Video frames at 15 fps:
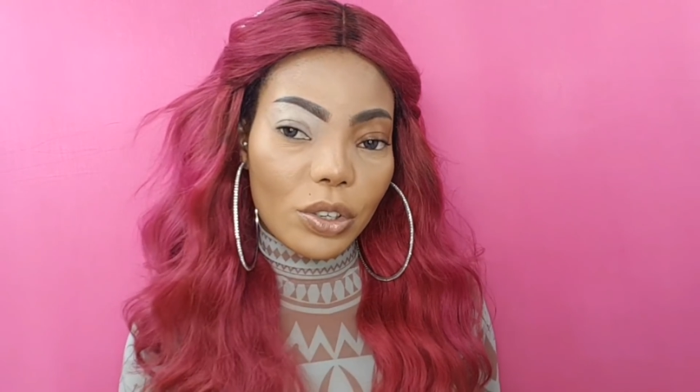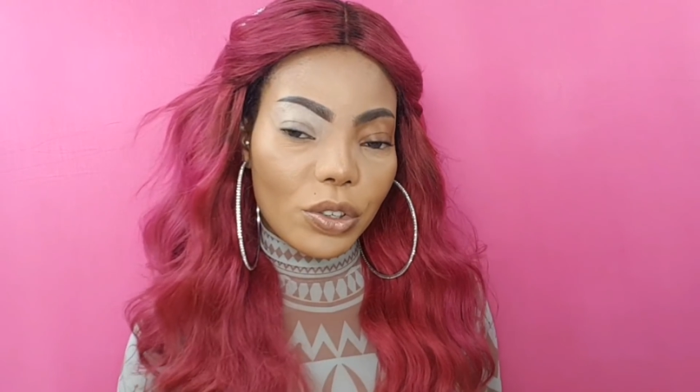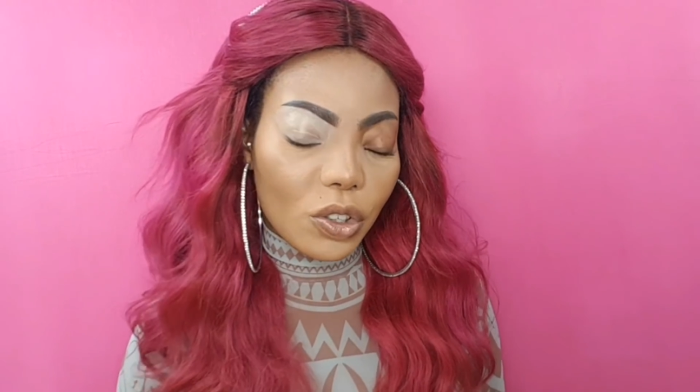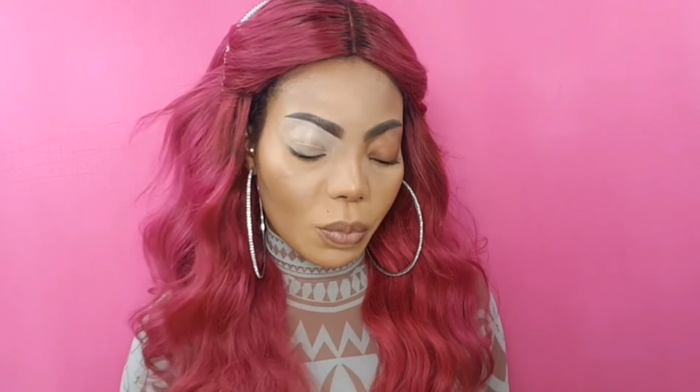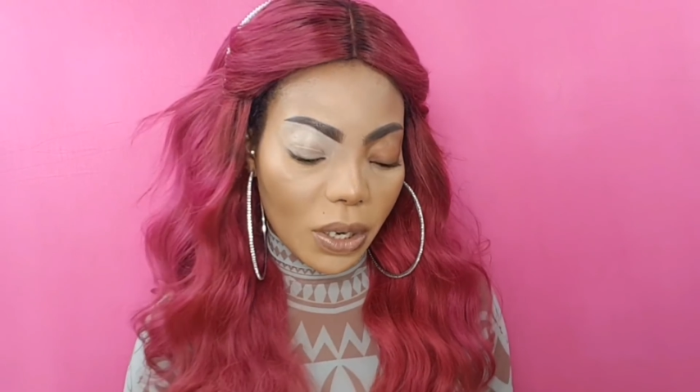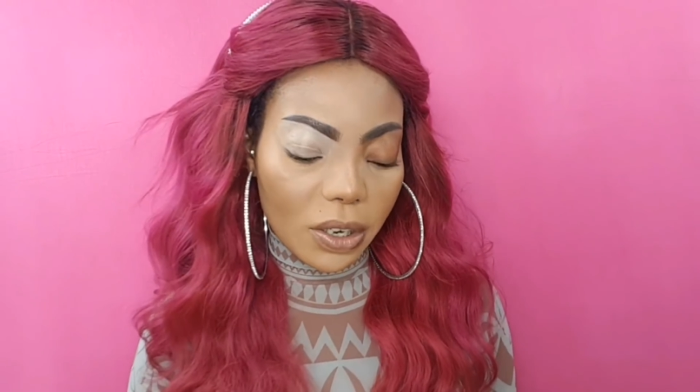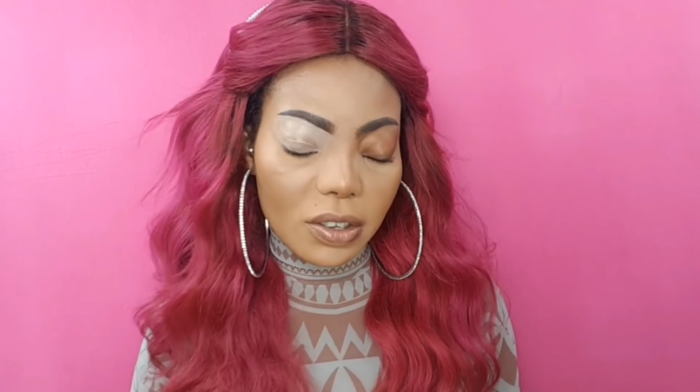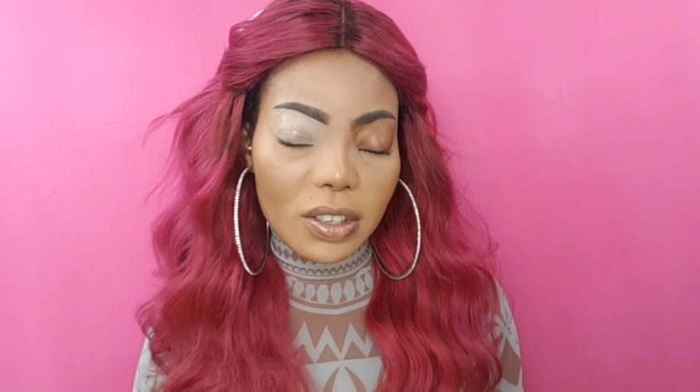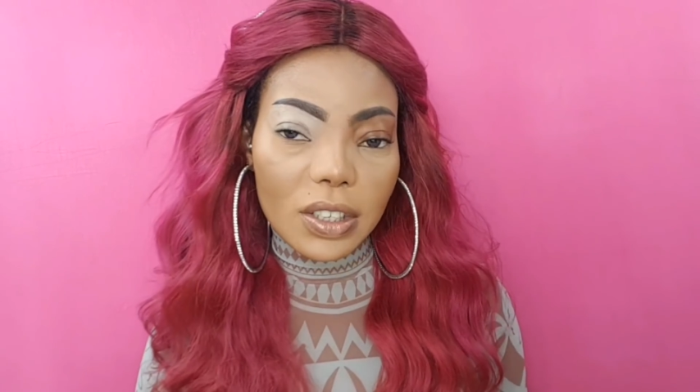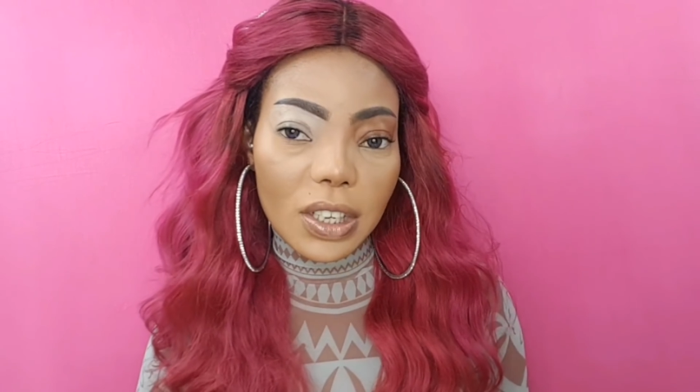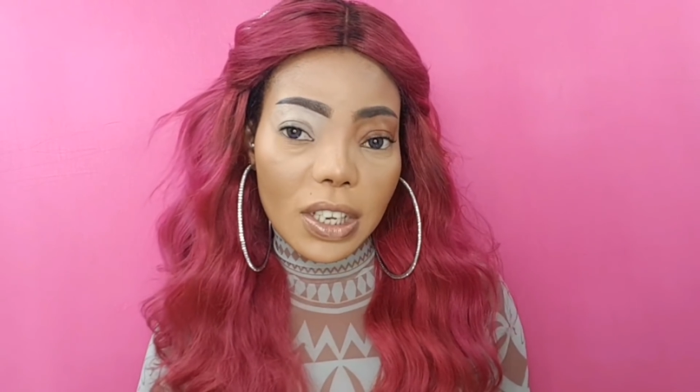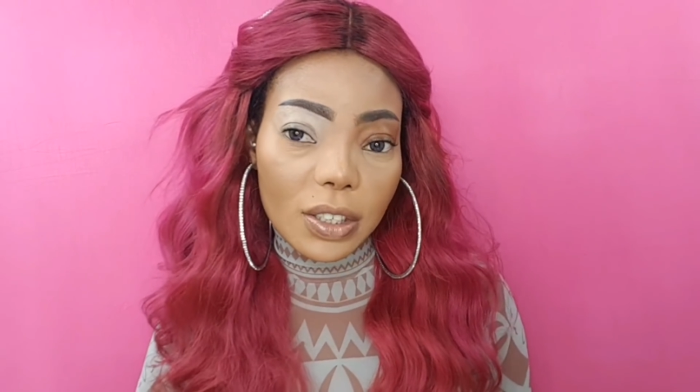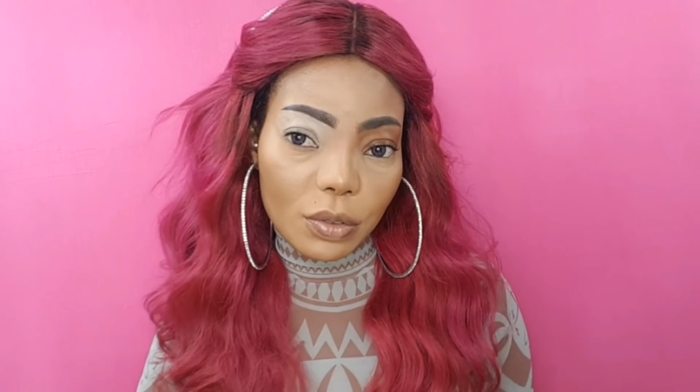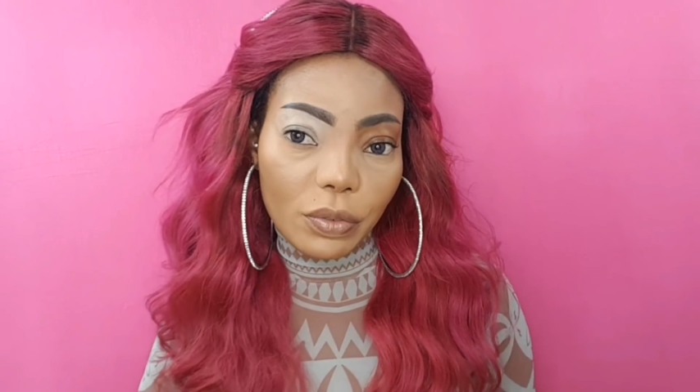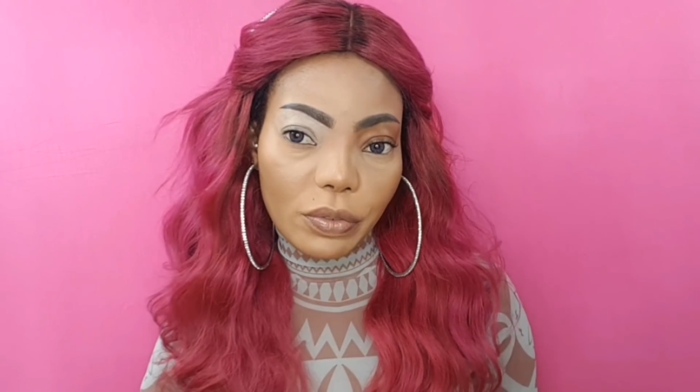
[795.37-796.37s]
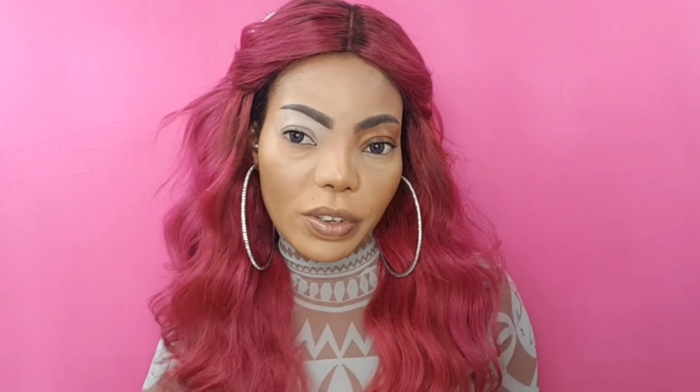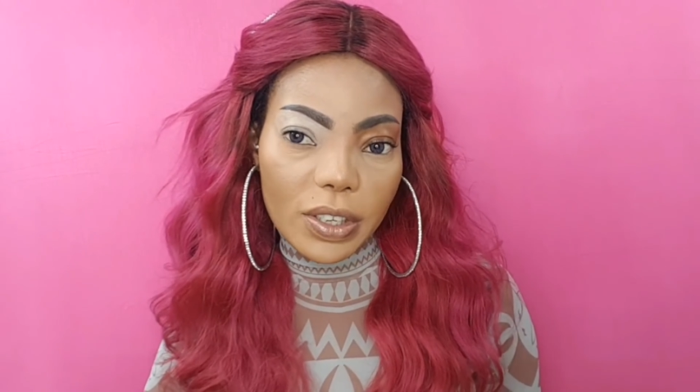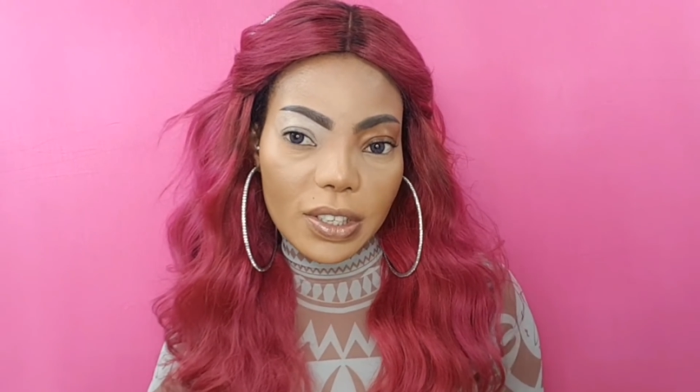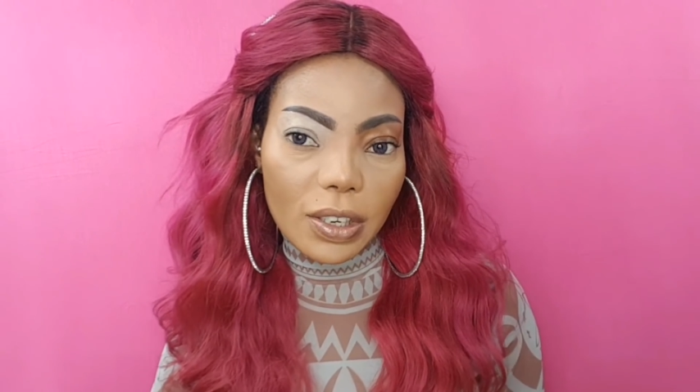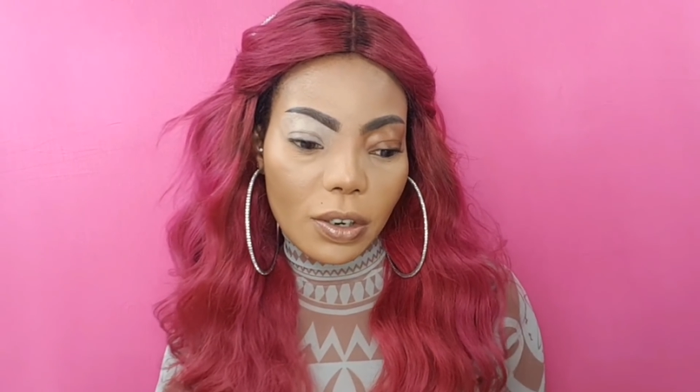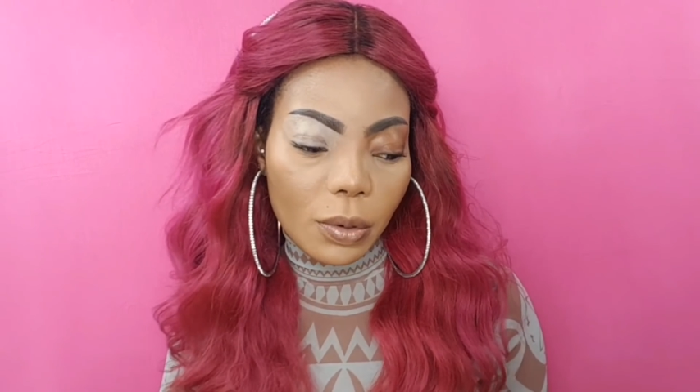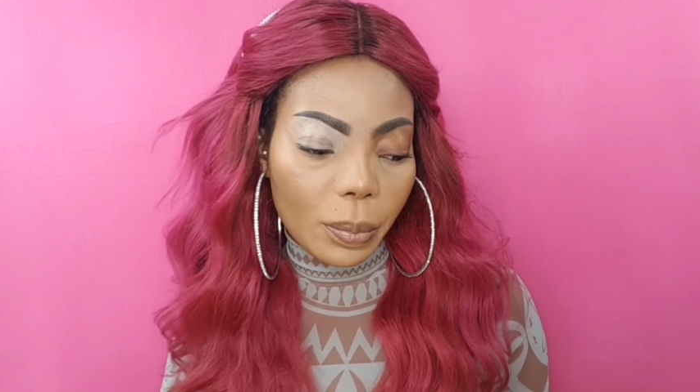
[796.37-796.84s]
I'm going to use my concealer
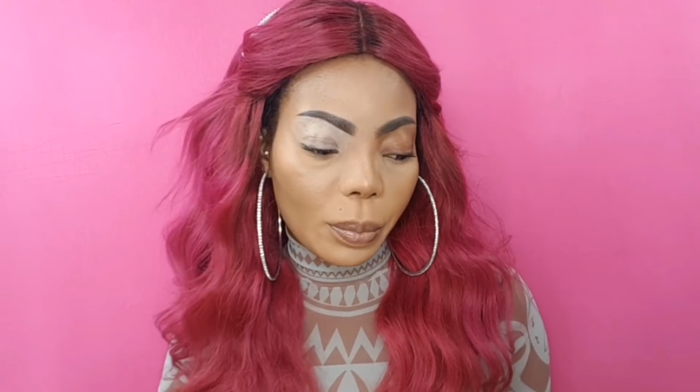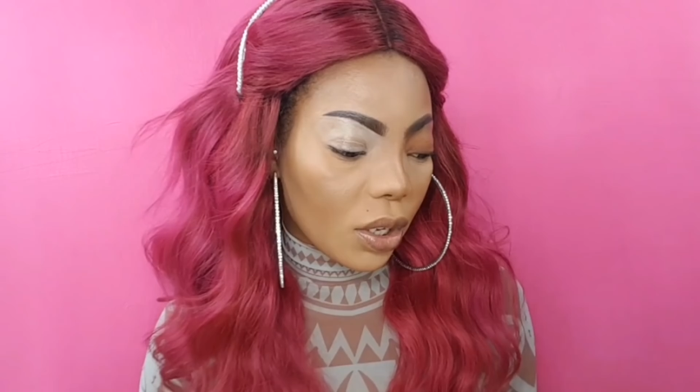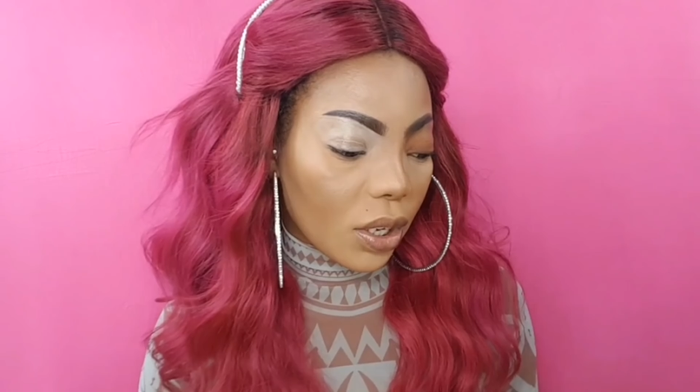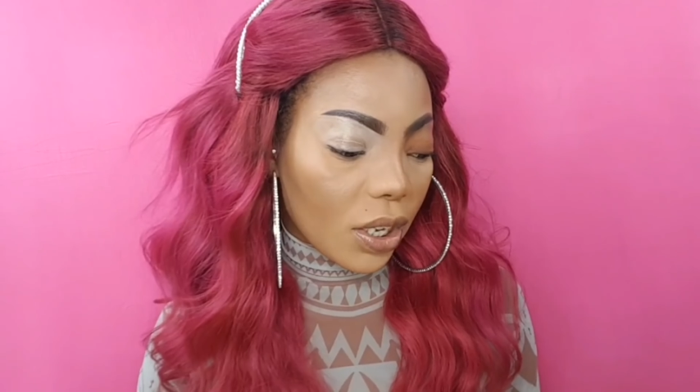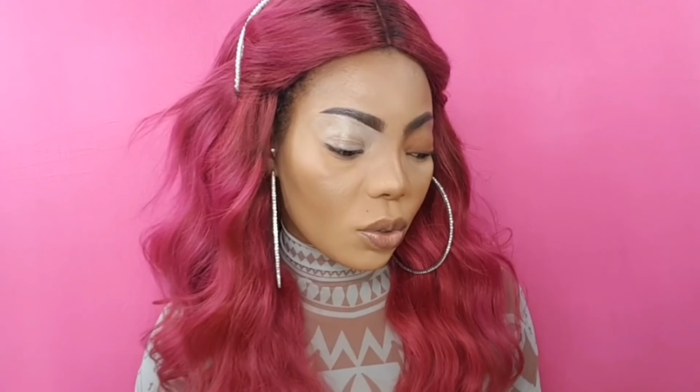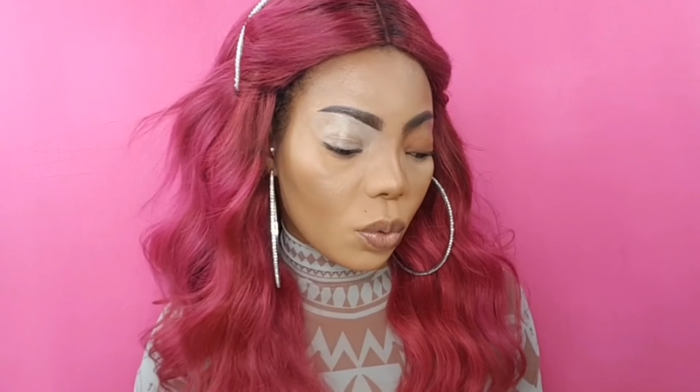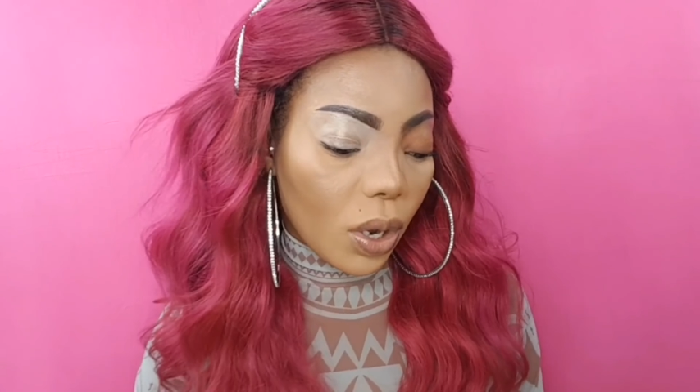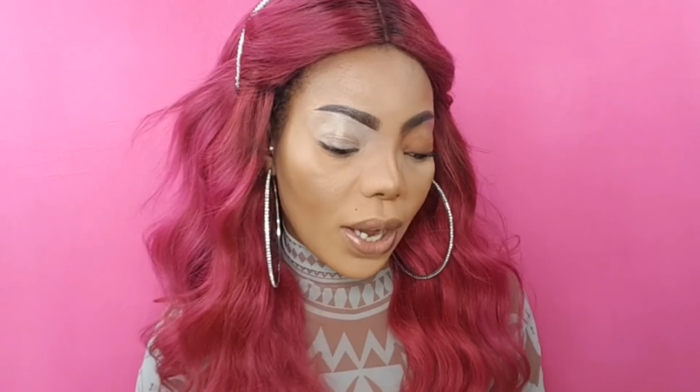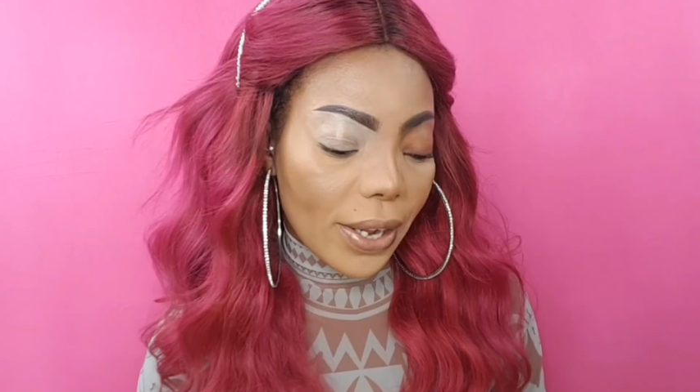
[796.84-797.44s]
to fix it up.